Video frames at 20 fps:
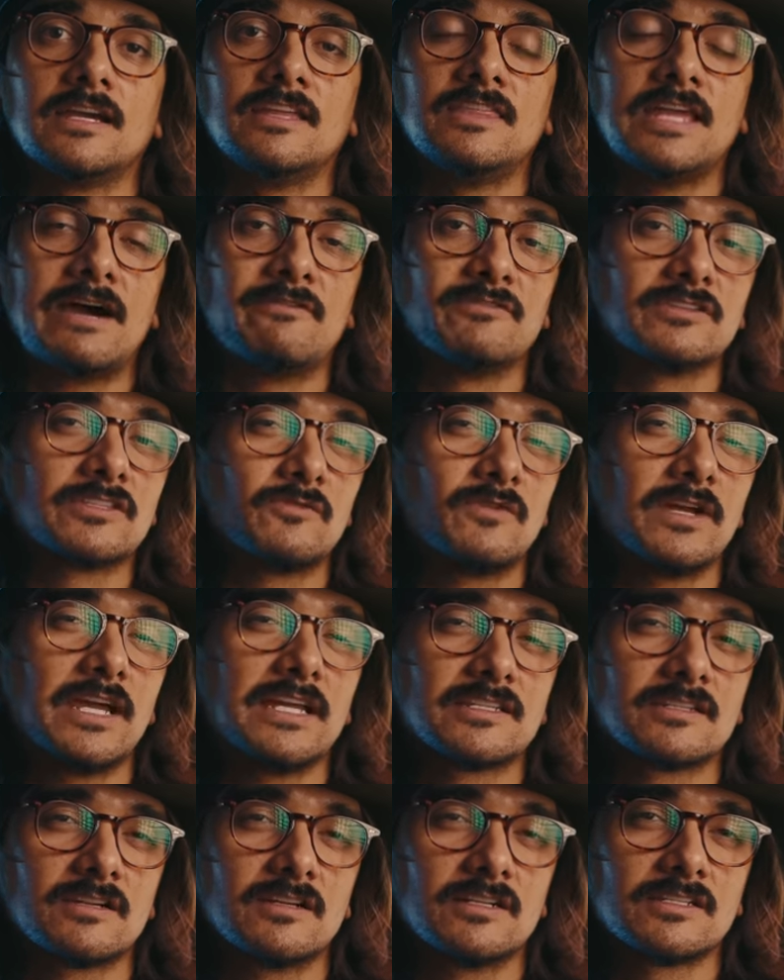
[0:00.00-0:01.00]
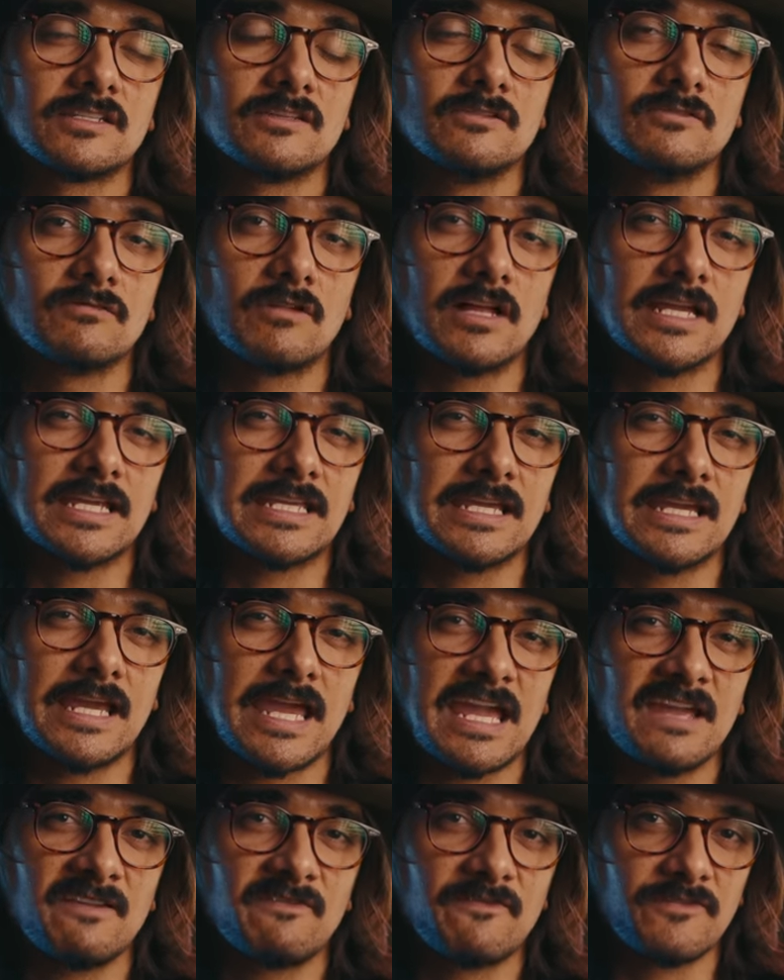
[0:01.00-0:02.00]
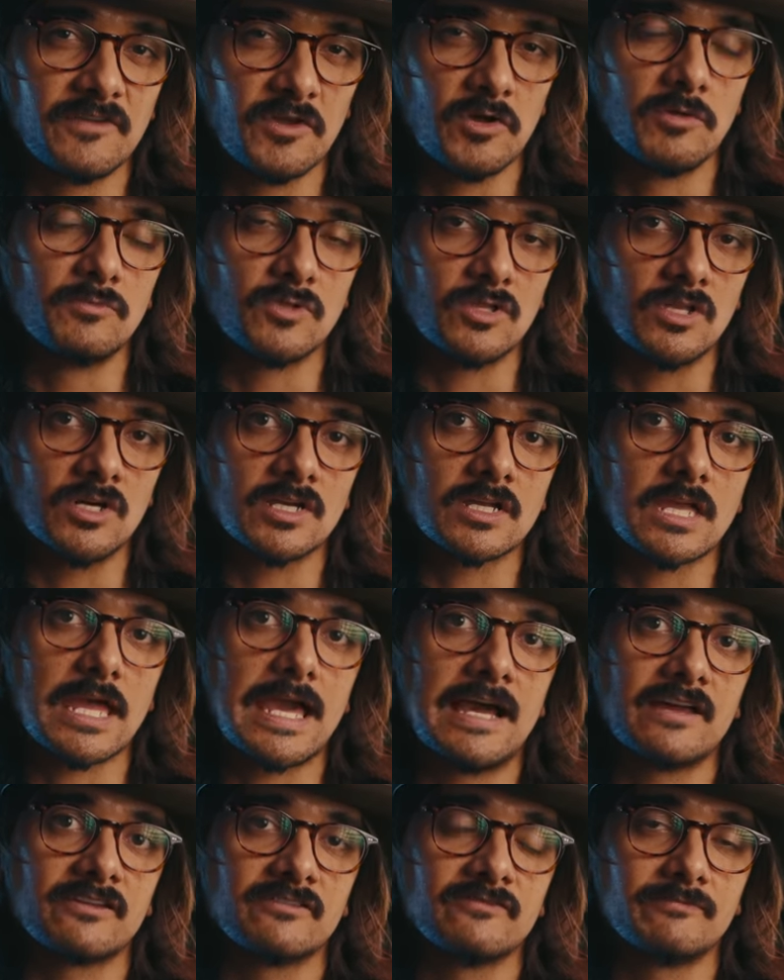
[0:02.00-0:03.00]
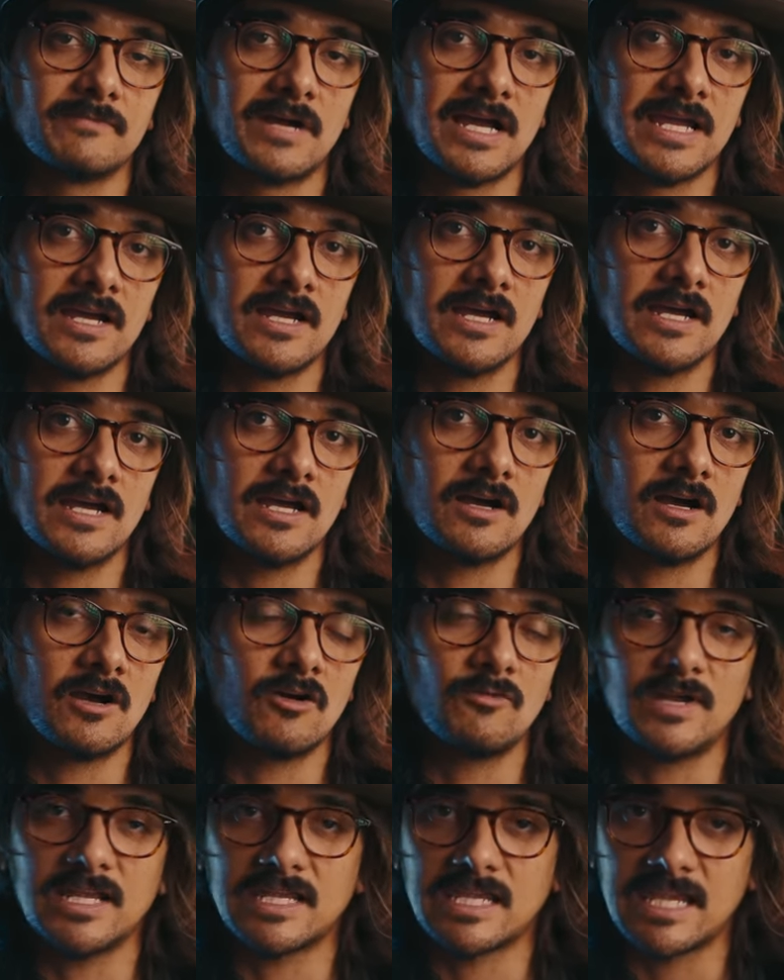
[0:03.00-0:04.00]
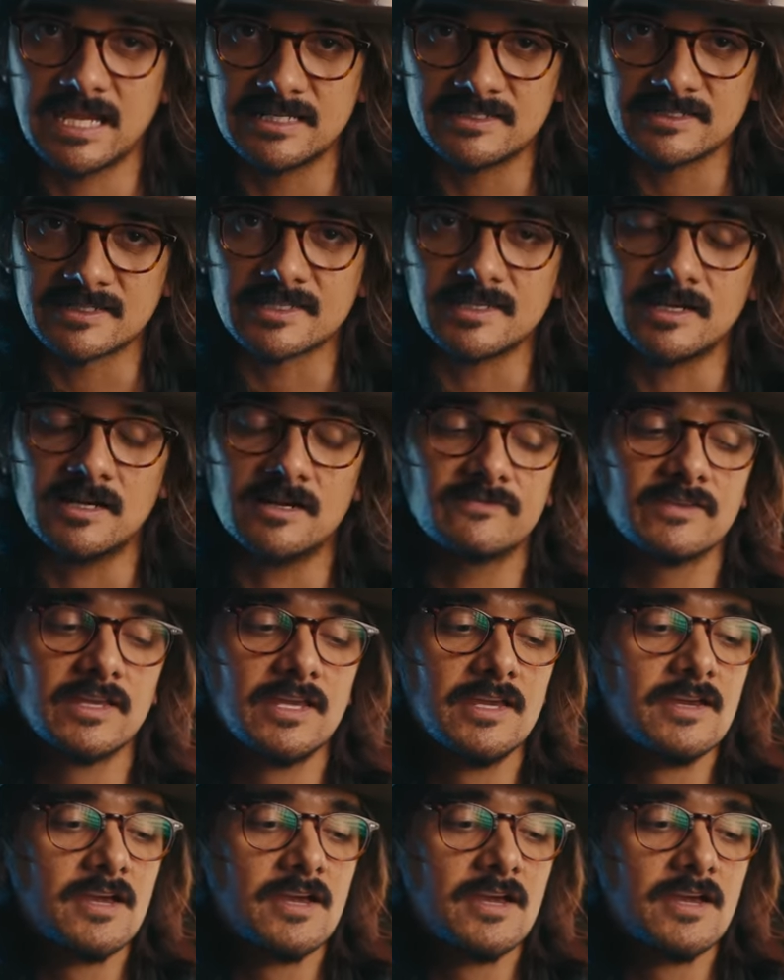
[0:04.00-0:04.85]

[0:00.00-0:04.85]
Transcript: And that was the way I started to like get a film look out of my, uh, all my Canon stuff.